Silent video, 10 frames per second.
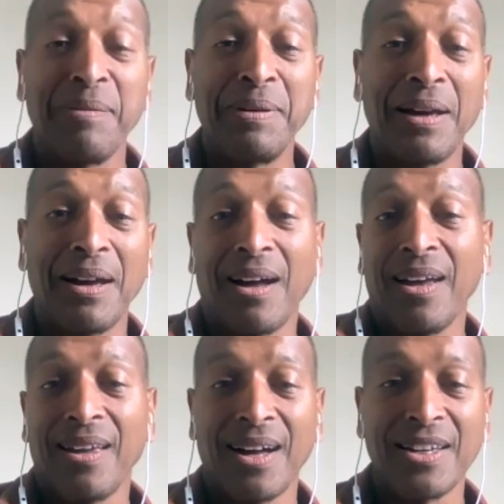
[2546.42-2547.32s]
I mean,
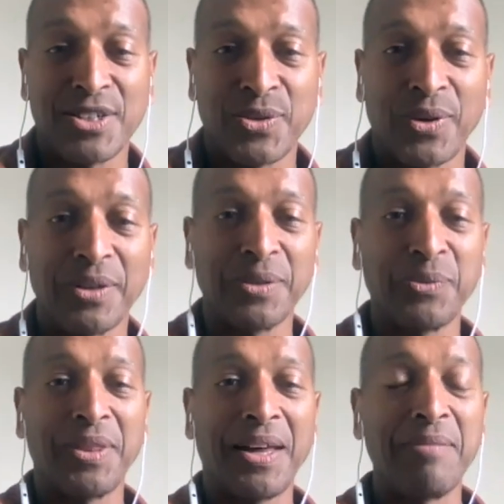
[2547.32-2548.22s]
I, I struggled
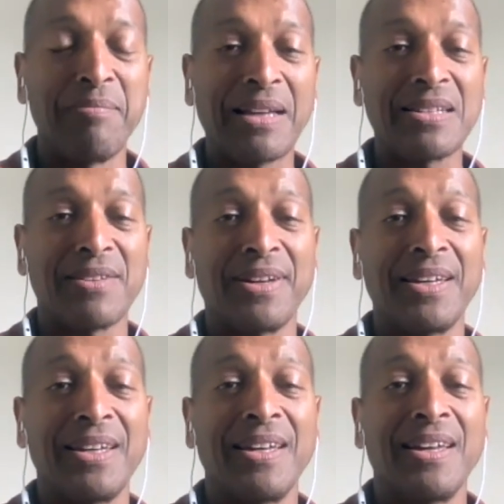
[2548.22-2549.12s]
with that
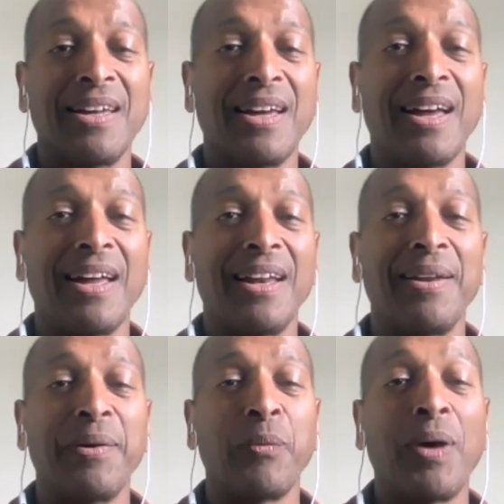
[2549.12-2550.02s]
massively. And
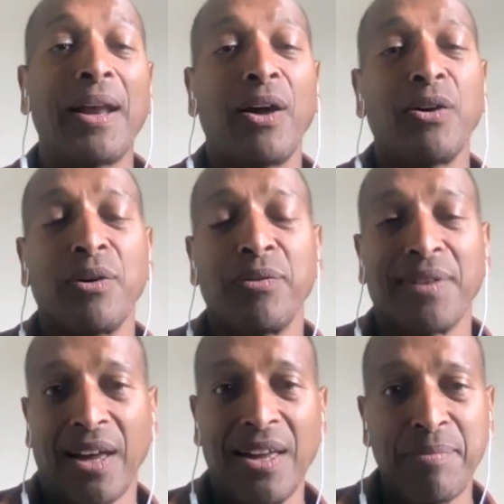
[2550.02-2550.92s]
when I
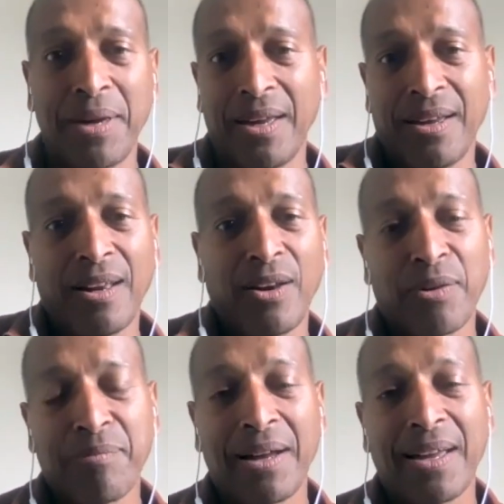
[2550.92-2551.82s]
overcame it, a lot
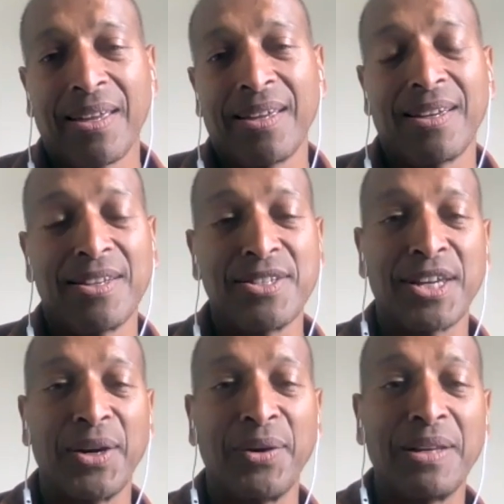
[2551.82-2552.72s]
of my
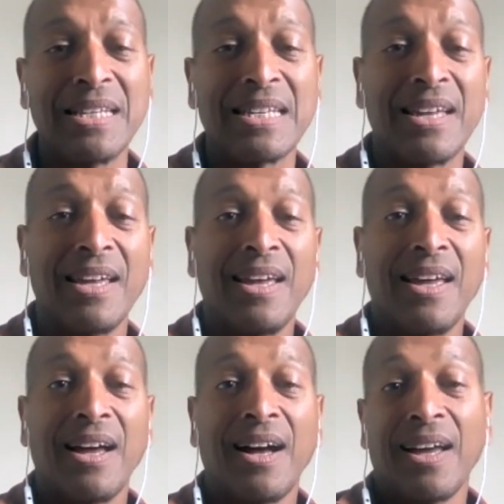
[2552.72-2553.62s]
insecurities,
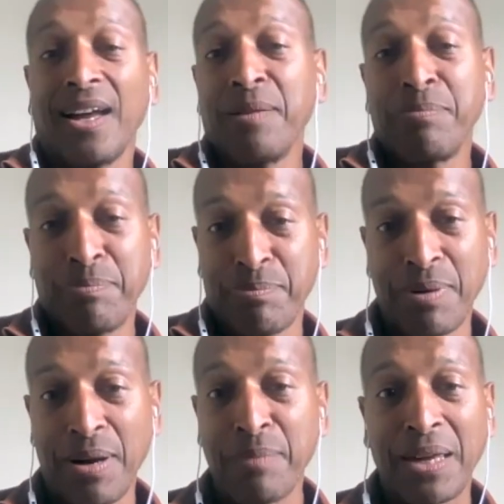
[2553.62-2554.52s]
I, I,
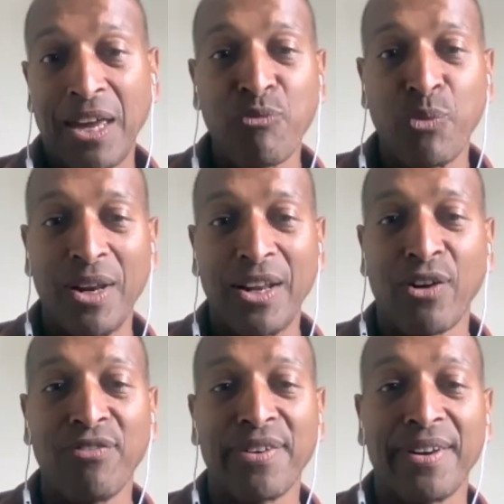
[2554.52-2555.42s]
I became really
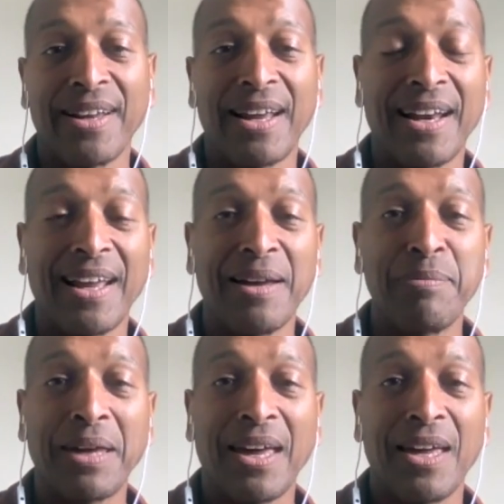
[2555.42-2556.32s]
confident, and I
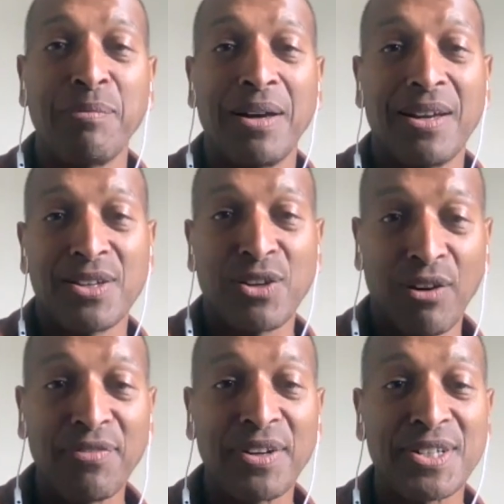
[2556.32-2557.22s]
became a
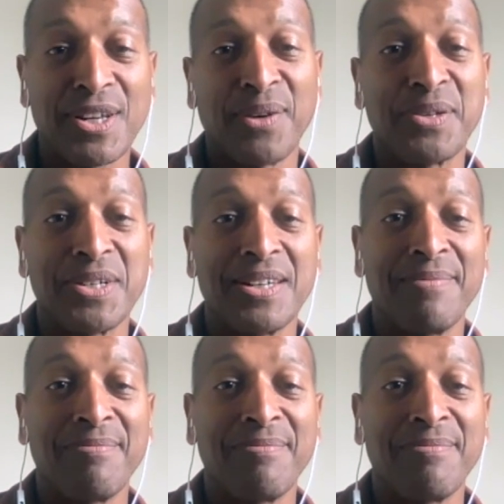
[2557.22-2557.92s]
confidence coach.